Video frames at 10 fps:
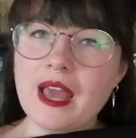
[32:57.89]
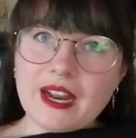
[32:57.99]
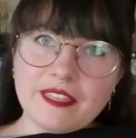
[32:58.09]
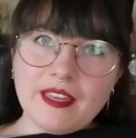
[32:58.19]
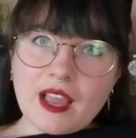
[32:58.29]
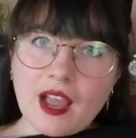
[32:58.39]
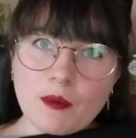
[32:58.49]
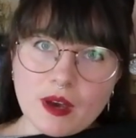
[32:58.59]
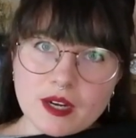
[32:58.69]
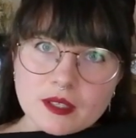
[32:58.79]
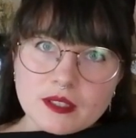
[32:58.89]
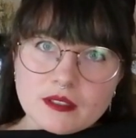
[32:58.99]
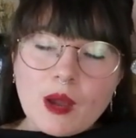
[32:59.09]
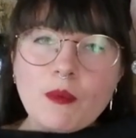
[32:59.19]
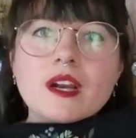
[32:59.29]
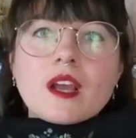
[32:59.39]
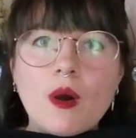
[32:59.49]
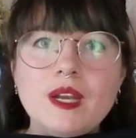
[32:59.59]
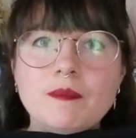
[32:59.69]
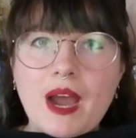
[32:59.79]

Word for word: and I think I wanna I wanna go in and